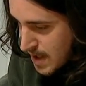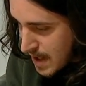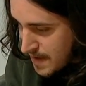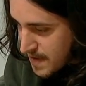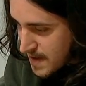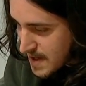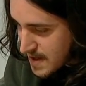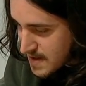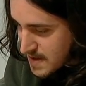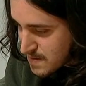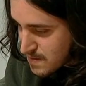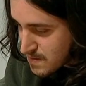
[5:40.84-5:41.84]
I think that
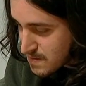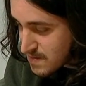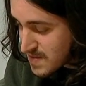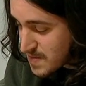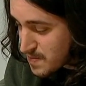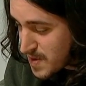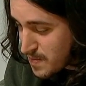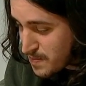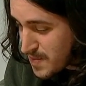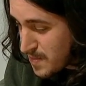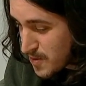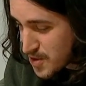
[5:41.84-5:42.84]
the
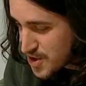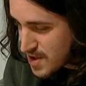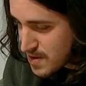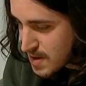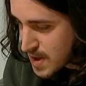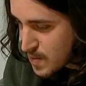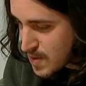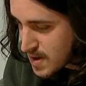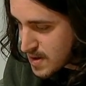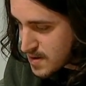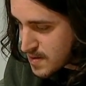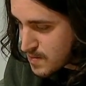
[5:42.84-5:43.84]
people generally will
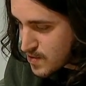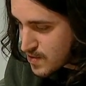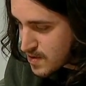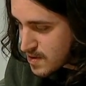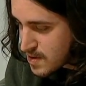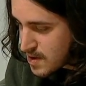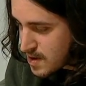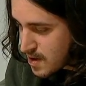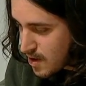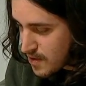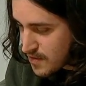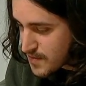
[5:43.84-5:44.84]
learn more
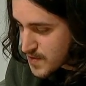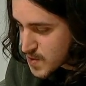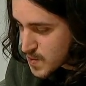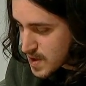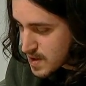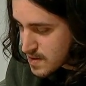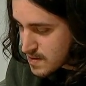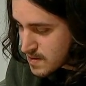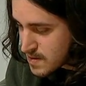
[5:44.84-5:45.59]
on the first one,